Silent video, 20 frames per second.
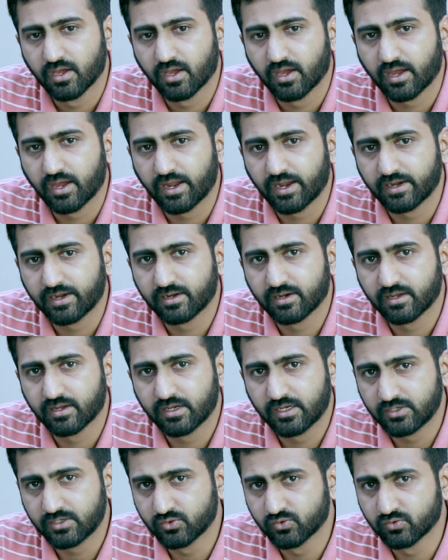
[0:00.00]
and
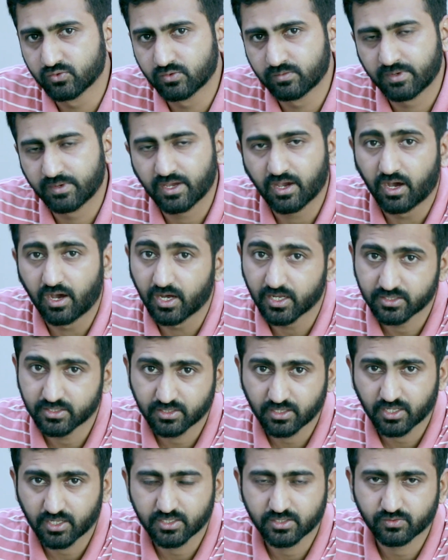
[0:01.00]
you may
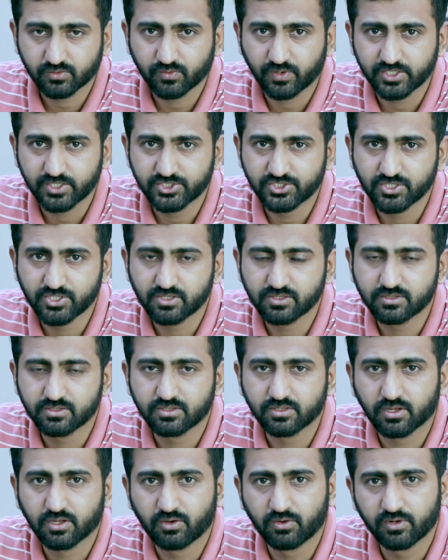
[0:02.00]
ask us
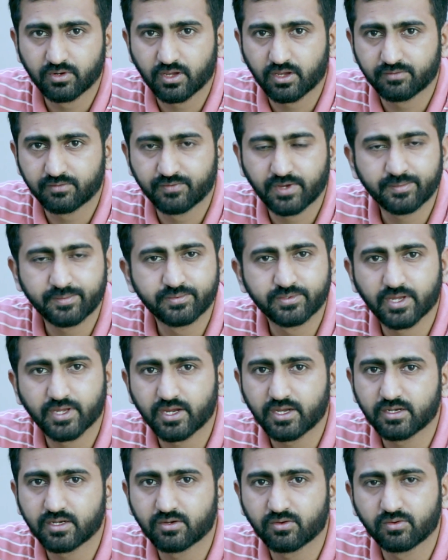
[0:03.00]
questions on our
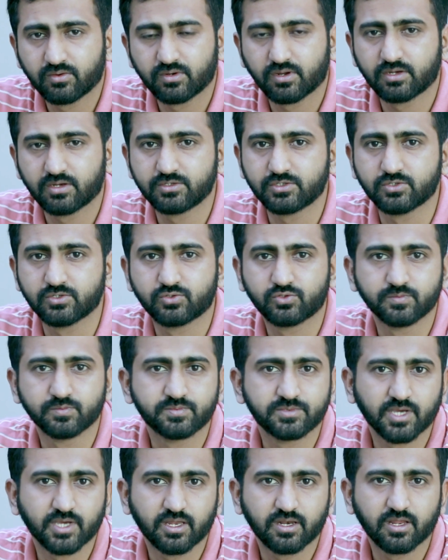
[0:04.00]
website, on our
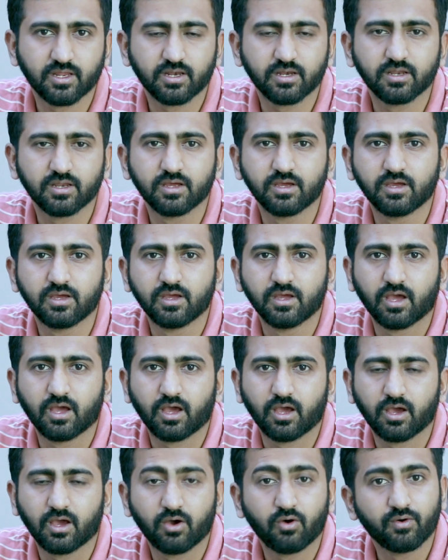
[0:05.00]
YouTube channel,
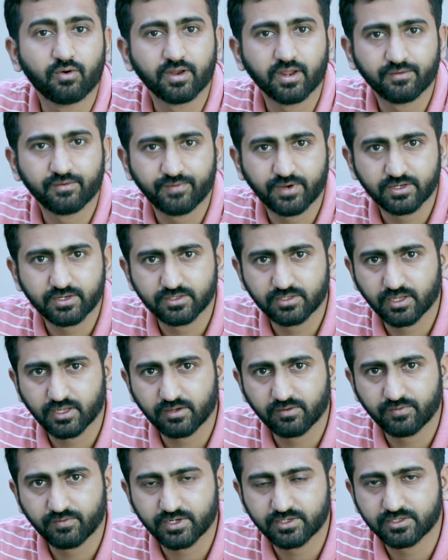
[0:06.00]
on our
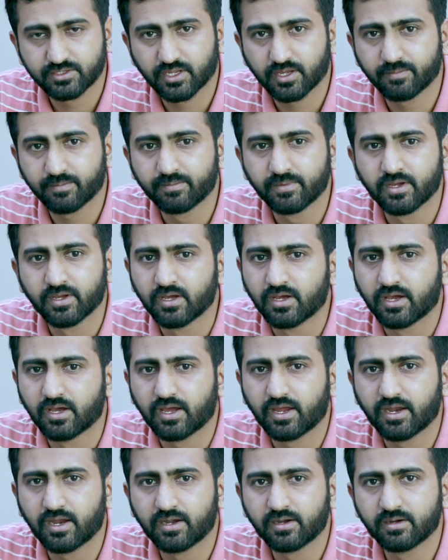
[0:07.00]
WhatsApp.
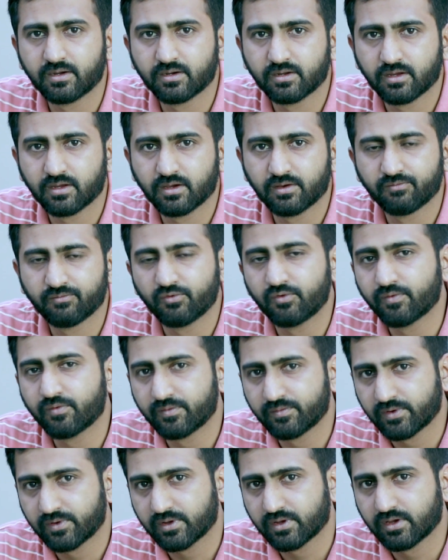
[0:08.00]
and we
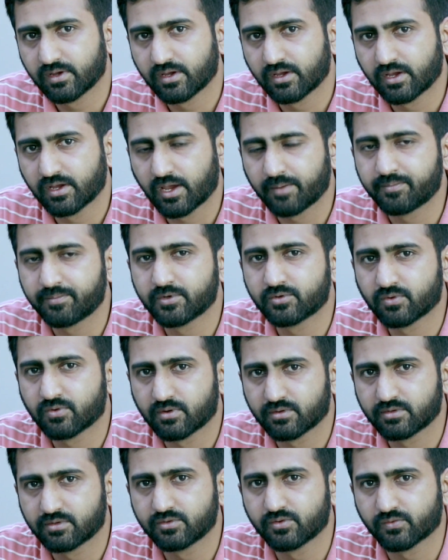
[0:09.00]
will be happy to
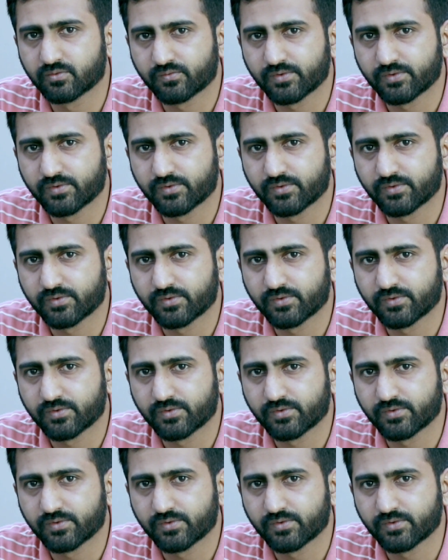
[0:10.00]
answer your